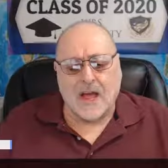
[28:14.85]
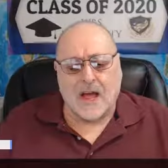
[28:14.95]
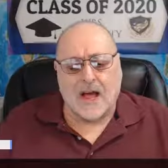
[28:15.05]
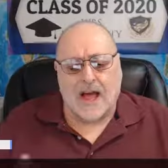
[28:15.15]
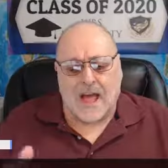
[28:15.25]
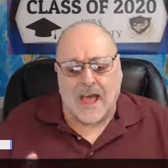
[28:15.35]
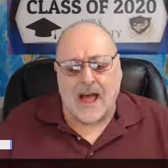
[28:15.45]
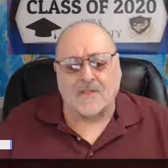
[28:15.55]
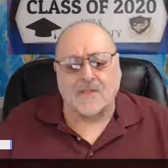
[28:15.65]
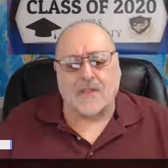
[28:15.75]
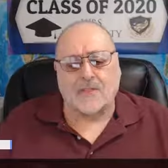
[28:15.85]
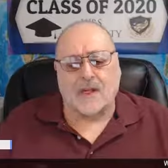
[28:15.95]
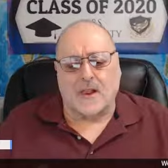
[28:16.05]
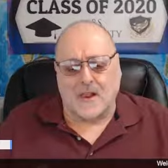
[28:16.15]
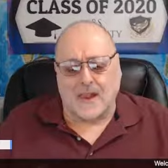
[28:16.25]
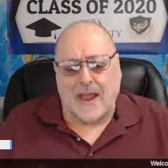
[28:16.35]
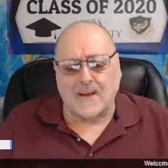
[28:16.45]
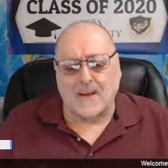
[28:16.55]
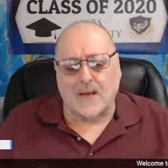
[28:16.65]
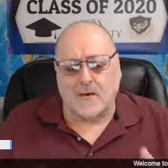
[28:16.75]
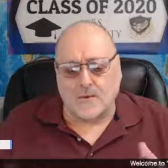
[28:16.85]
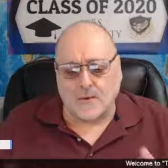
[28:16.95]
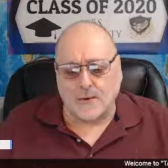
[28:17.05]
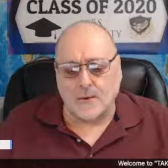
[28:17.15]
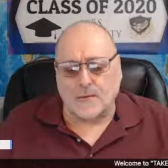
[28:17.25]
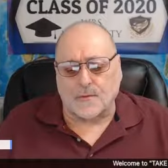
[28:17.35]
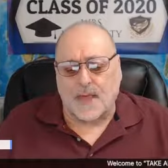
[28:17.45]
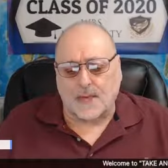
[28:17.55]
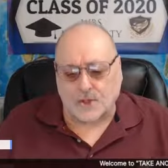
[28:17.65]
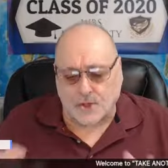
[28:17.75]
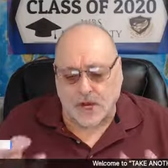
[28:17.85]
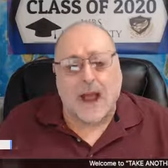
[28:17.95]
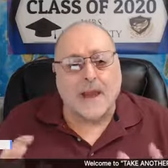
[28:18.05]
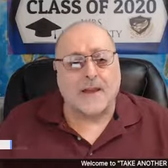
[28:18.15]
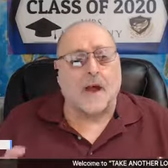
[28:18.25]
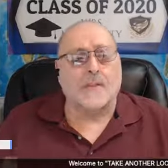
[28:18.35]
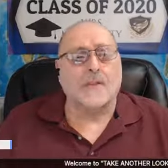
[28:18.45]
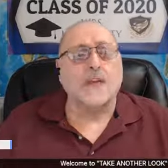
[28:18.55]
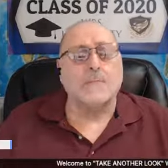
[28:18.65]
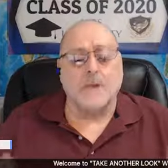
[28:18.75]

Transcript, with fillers: uh, have the light of truth that shine on them,